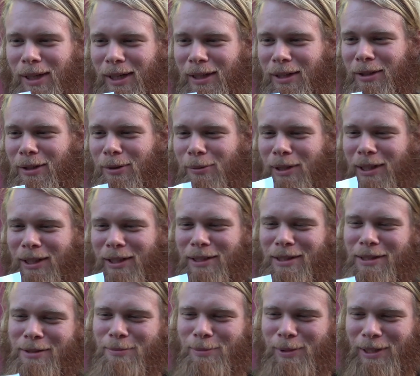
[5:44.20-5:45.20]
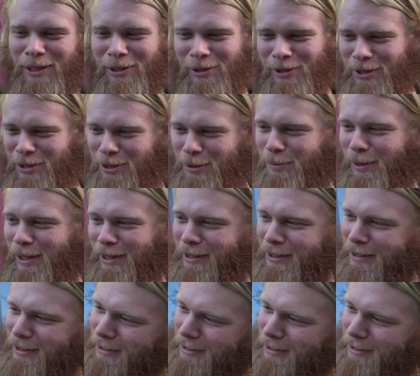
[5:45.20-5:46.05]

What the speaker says: I don't know what it is because you bought it.